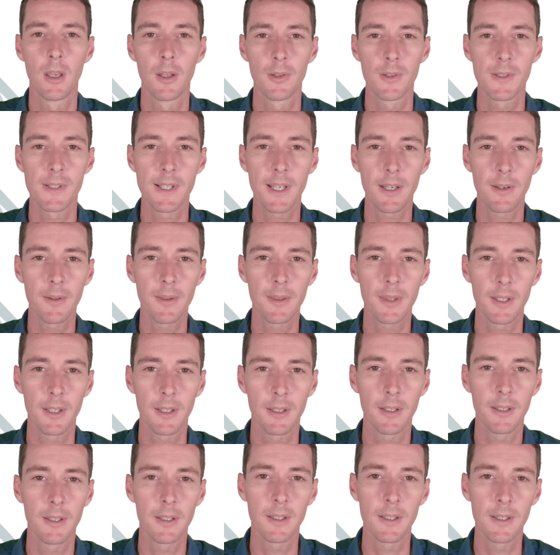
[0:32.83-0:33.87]
The second
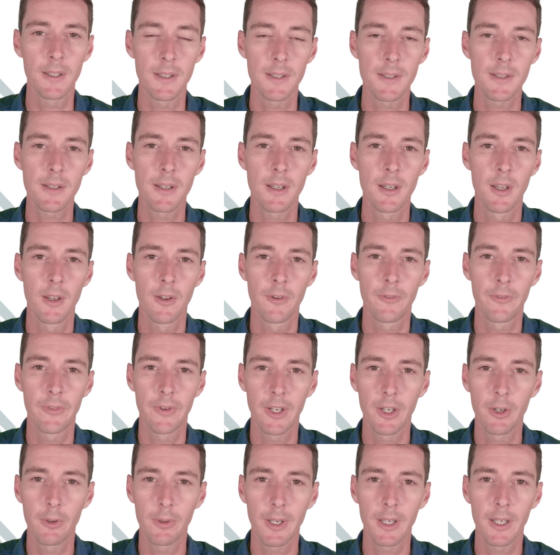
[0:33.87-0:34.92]
thing is
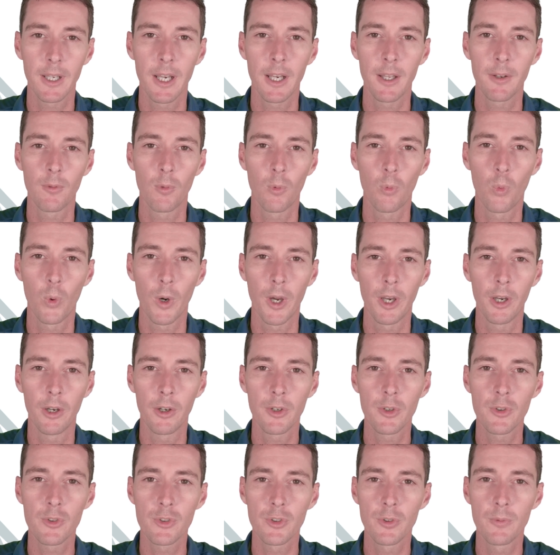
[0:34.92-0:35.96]
figuring out where
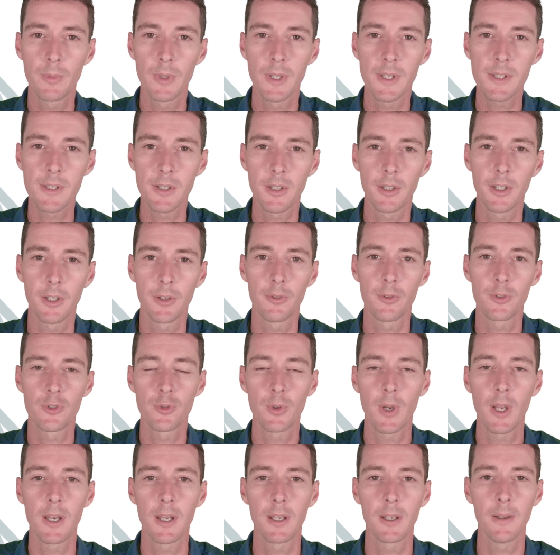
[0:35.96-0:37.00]
you should be starting your
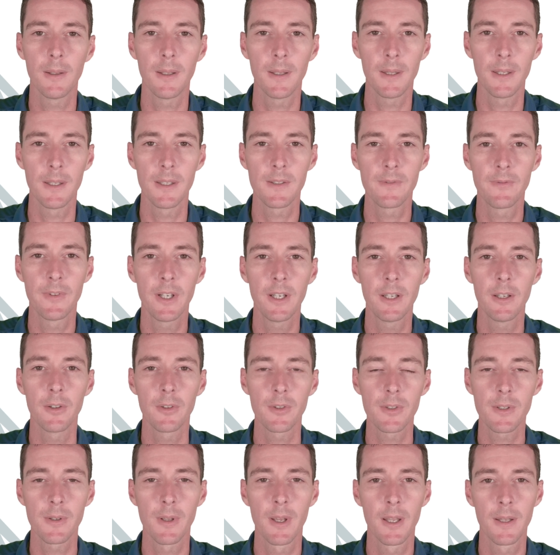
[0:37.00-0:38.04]
training in these
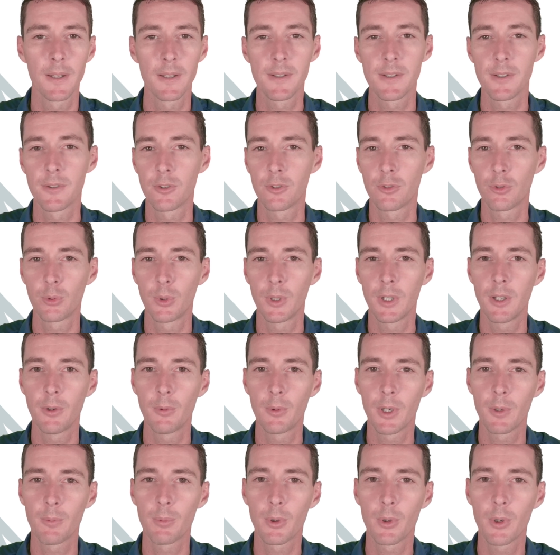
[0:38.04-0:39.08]
videos. This is a
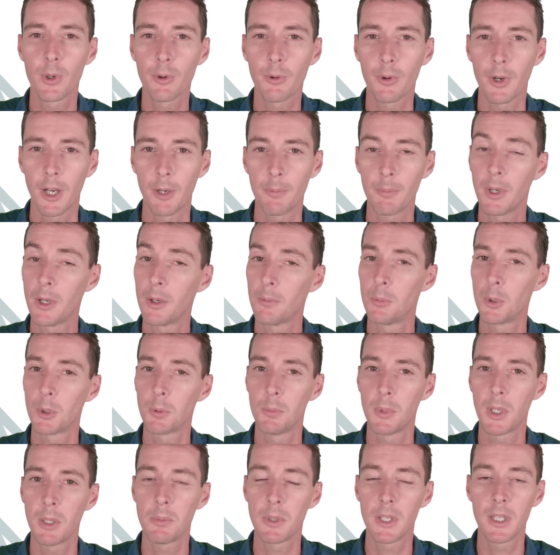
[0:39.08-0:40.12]
20-week program,
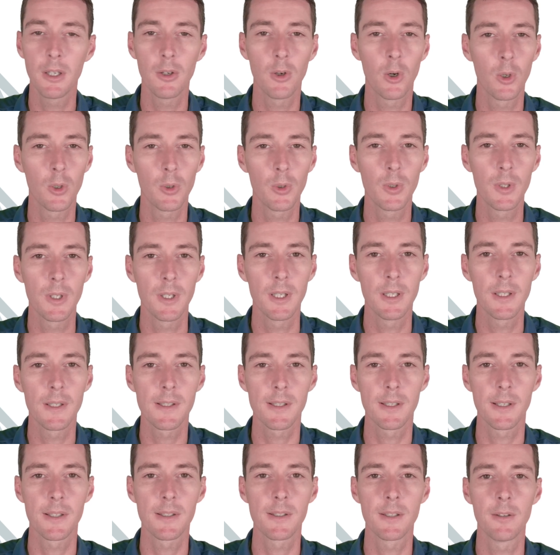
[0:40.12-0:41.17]
but maybe all you need is
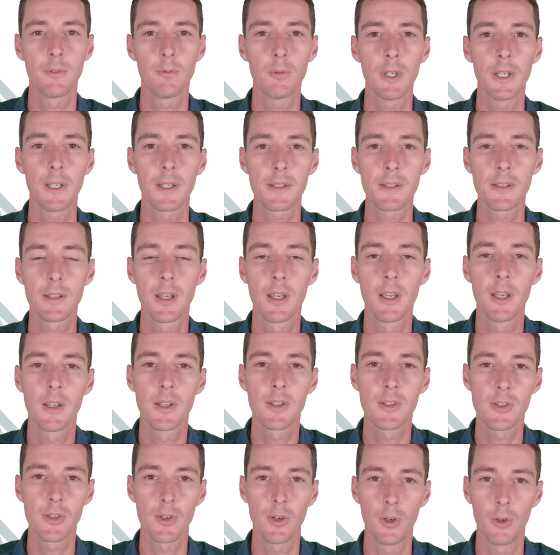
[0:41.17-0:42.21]
16 weeks.
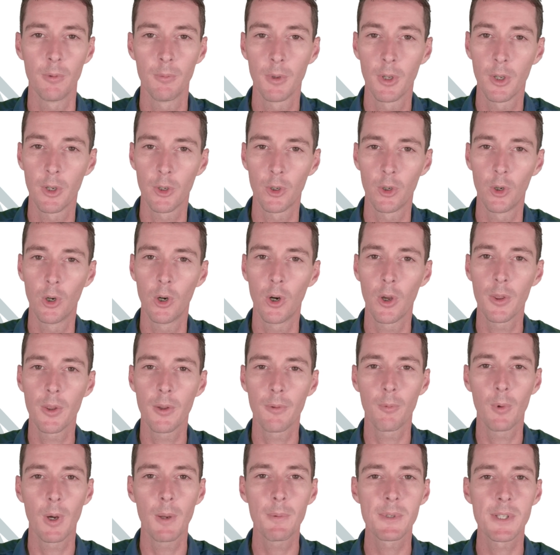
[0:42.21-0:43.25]
So go on
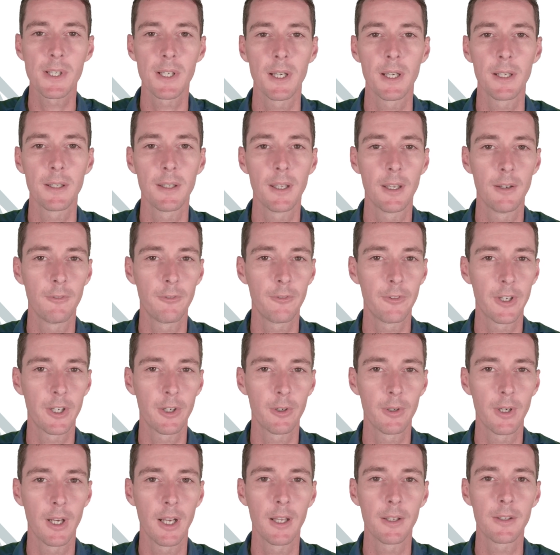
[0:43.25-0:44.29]
the website and
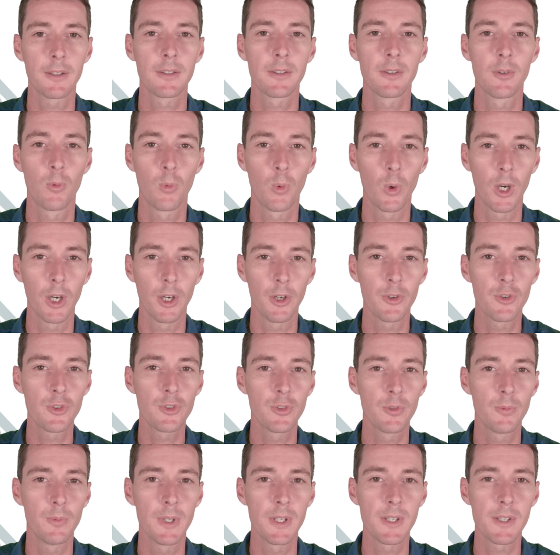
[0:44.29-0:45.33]
figure out where you
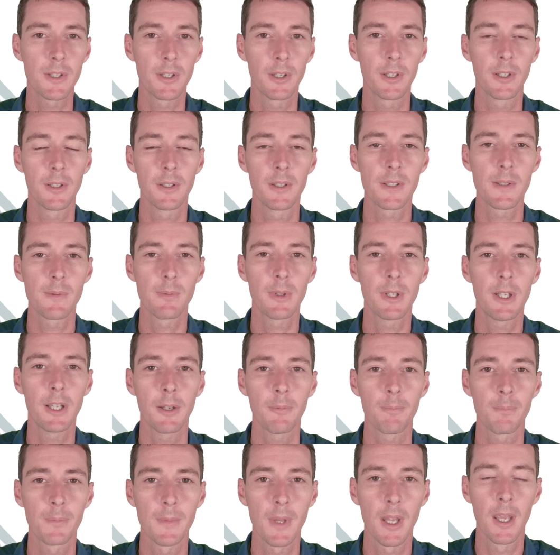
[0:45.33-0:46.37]
should be starting this
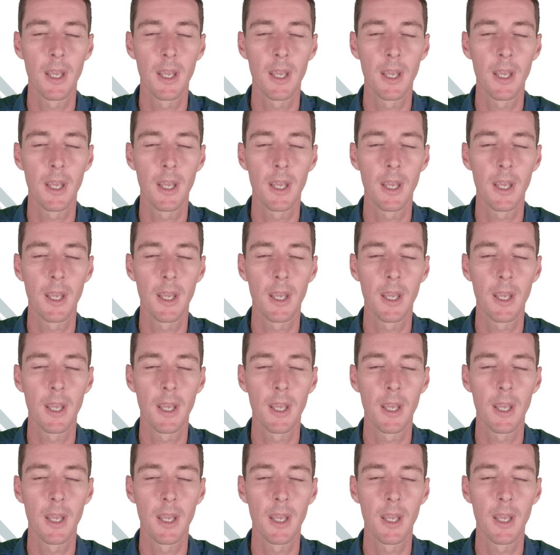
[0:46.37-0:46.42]
plan.